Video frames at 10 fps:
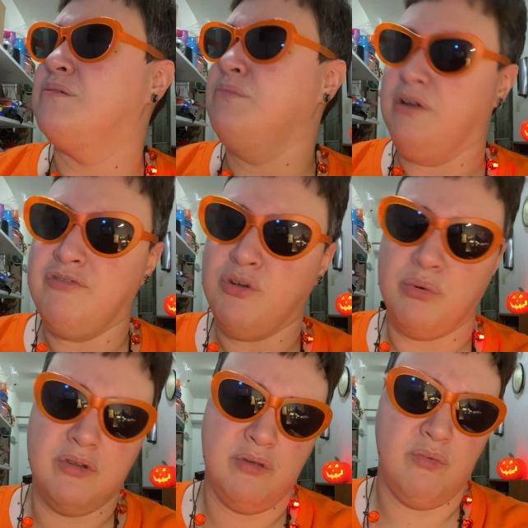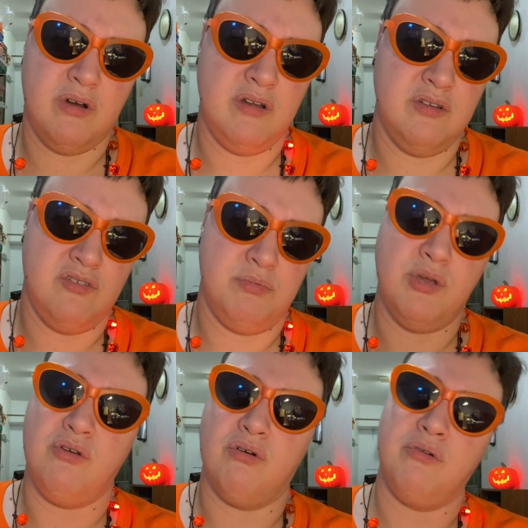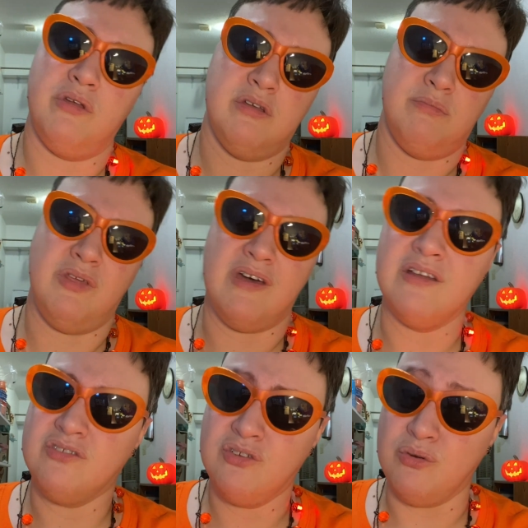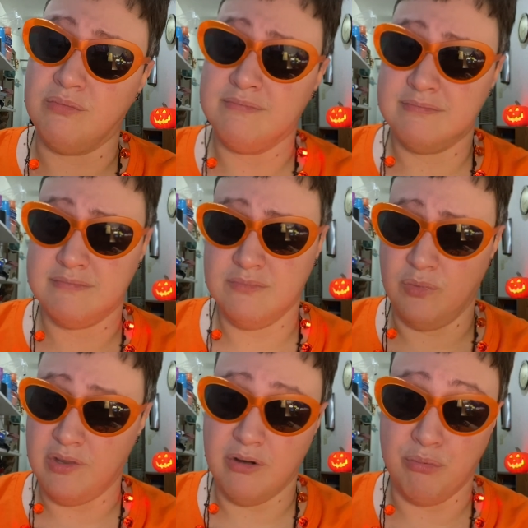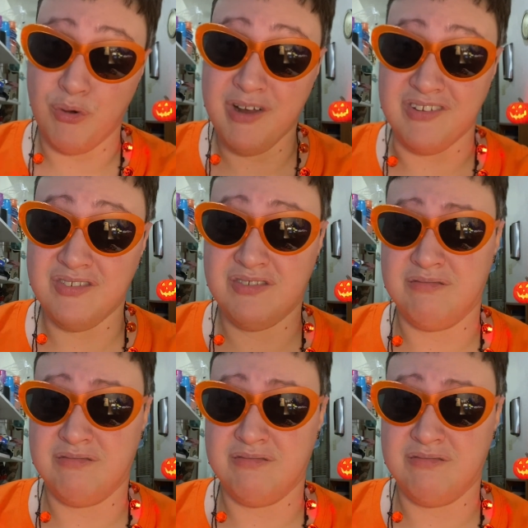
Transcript: But if you really wanted it to be a girl, it could be that too, without breast.